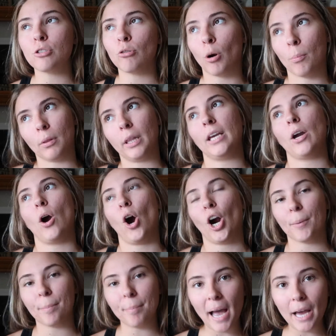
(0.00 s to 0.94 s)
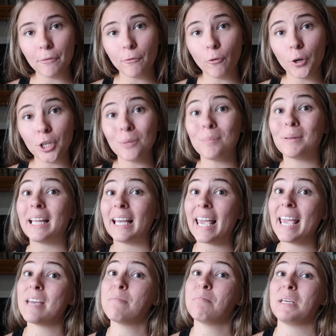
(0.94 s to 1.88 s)
normally aren't bad for you, but they
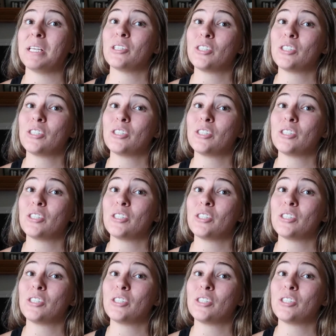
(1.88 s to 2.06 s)
can be.